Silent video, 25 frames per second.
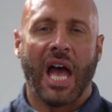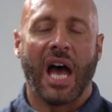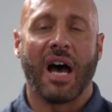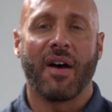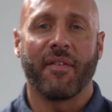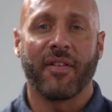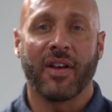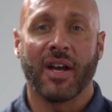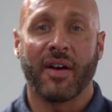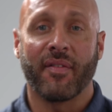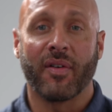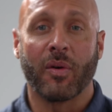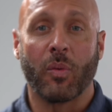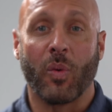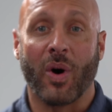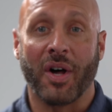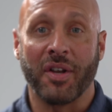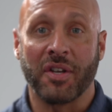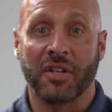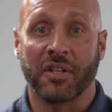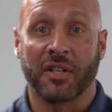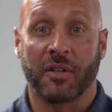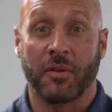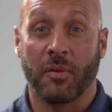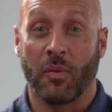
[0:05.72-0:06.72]
Have you ever
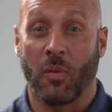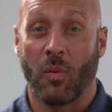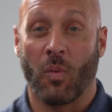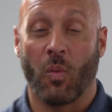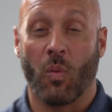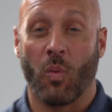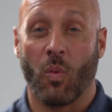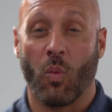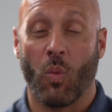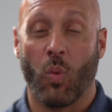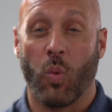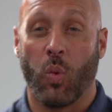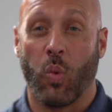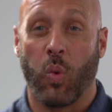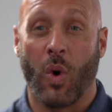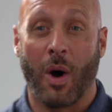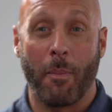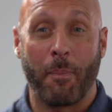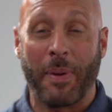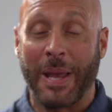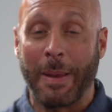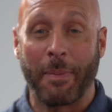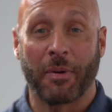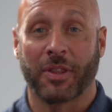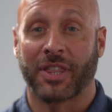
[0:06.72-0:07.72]
wondered
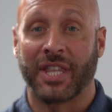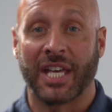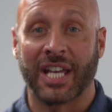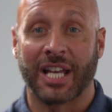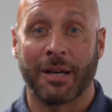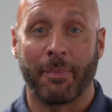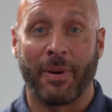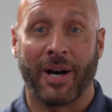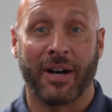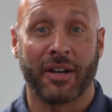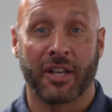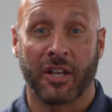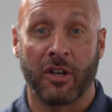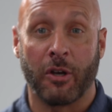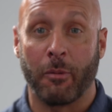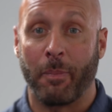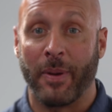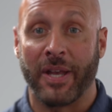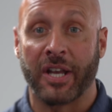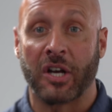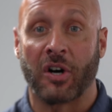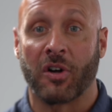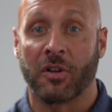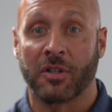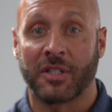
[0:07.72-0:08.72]
what people think about you
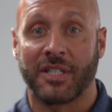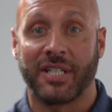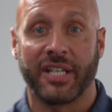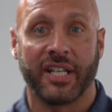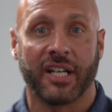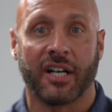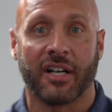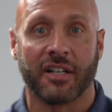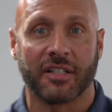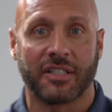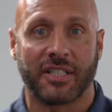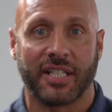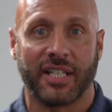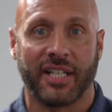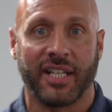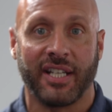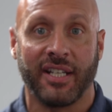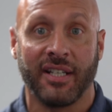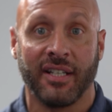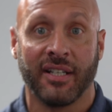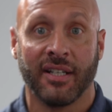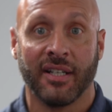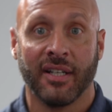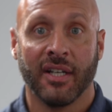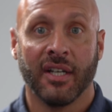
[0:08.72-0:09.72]
being on TRT?
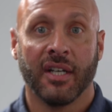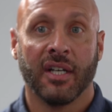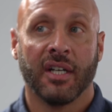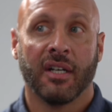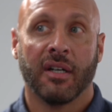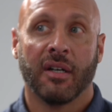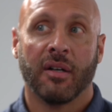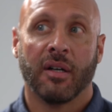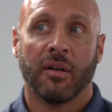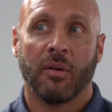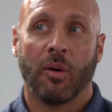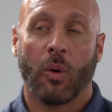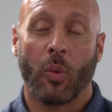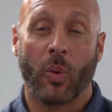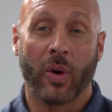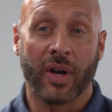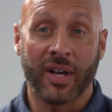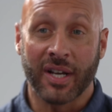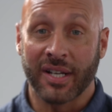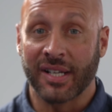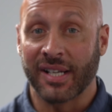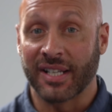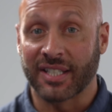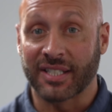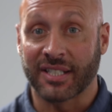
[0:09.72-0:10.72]
Well, we're
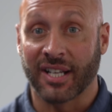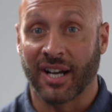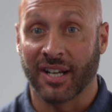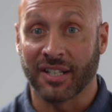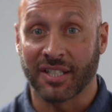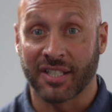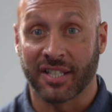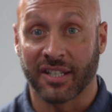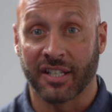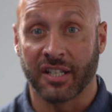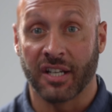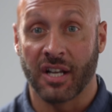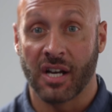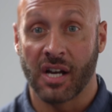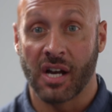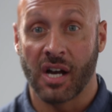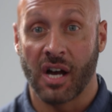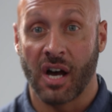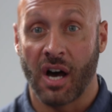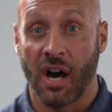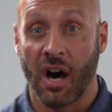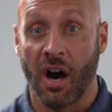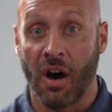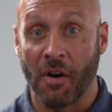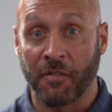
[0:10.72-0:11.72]
going to discuss it
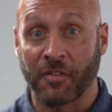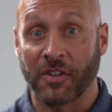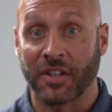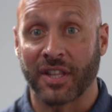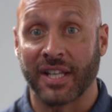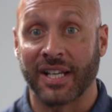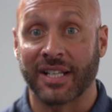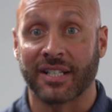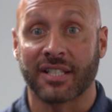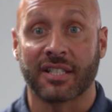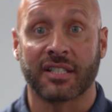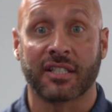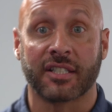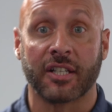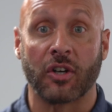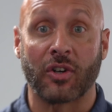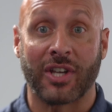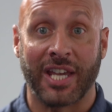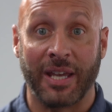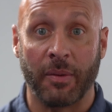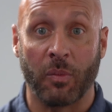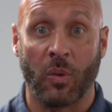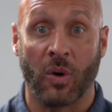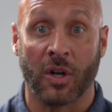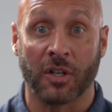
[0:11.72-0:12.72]
after this, so
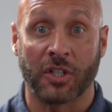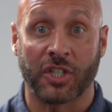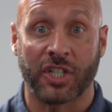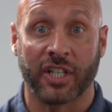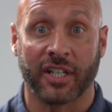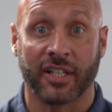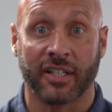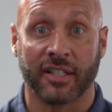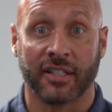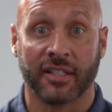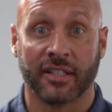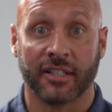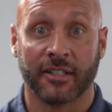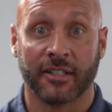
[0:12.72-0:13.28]
keep watching.